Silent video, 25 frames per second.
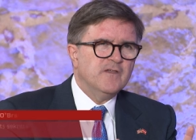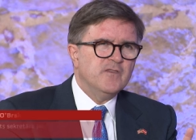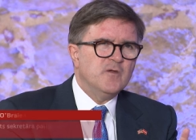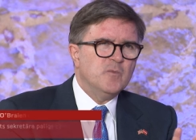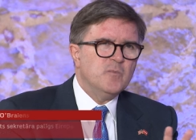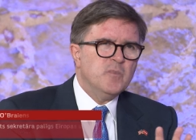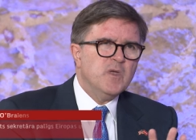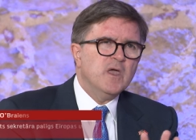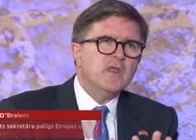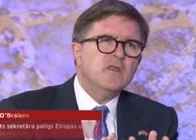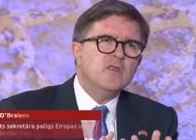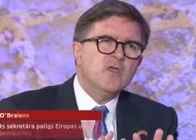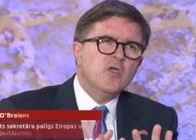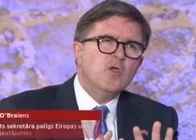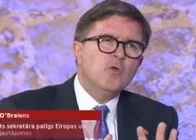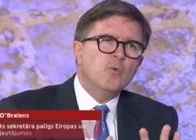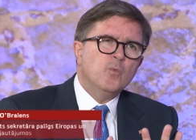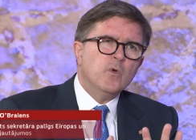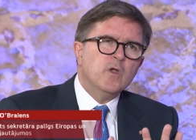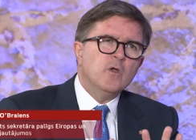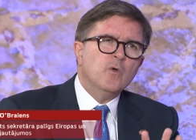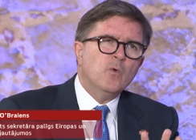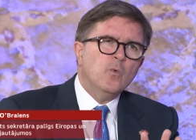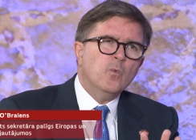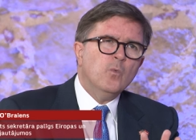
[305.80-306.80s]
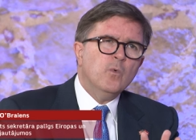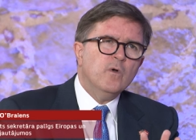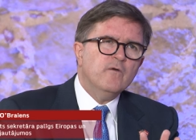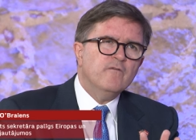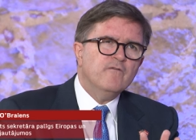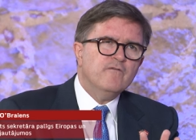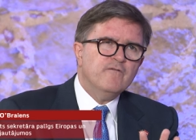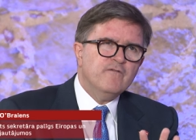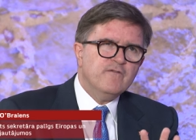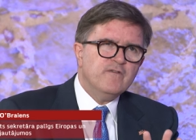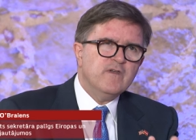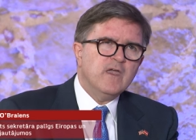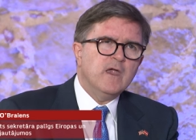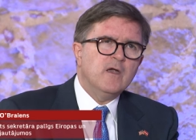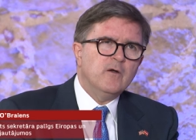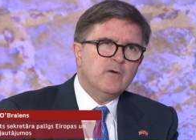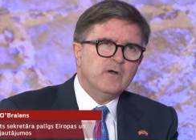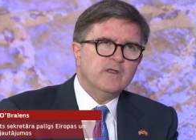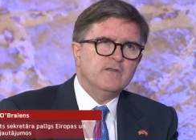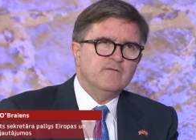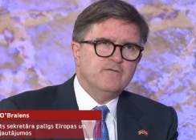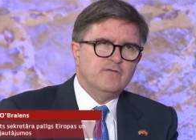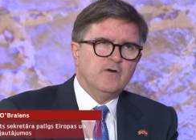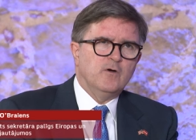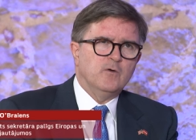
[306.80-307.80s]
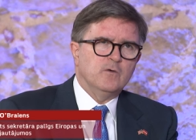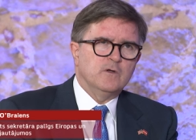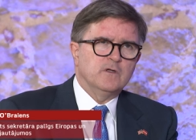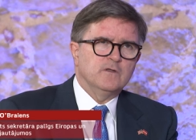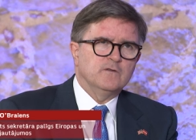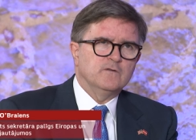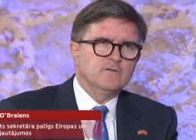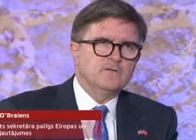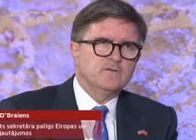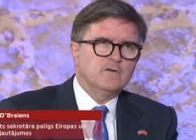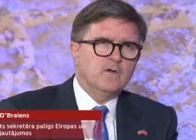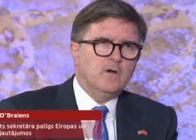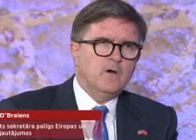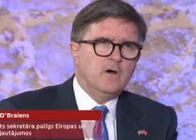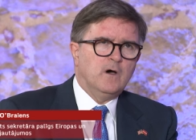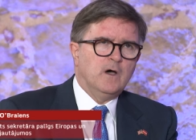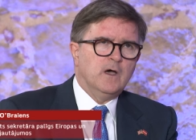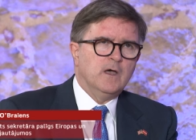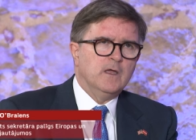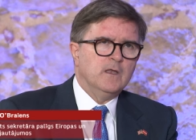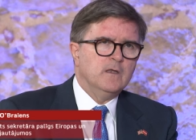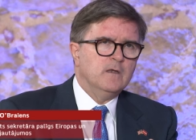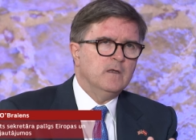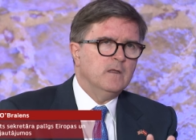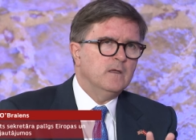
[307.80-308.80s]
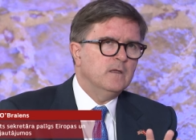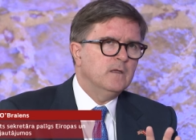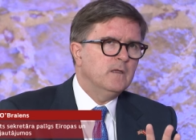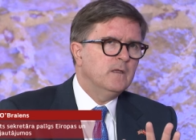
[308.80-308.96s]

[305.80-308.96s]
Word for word: other bit, we're very focused on